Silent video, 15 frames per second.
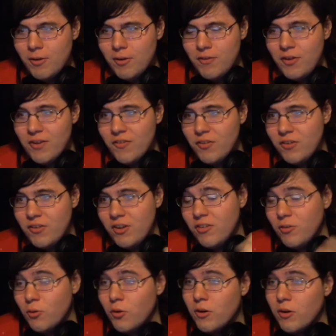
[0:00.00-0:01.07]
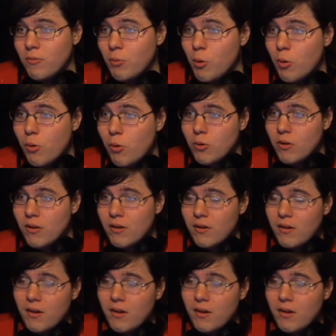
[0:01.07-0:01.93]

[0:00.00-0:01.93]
if you have a Discord role,